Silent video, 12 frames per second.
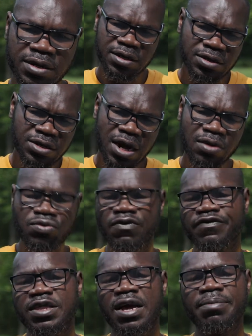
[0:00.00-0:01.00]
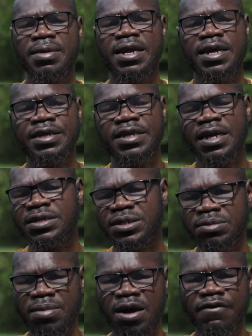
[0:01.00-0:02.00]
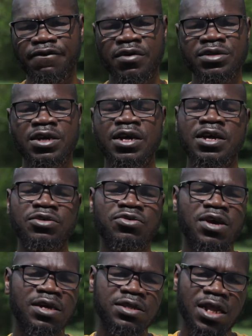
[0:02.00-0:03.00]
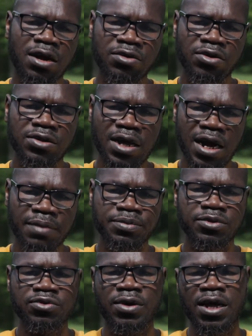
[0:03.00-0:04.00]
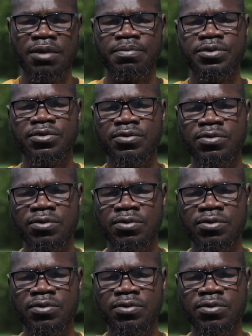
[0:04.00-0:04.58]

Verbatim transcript: Now with tablet and smartphone, you can download app to help you,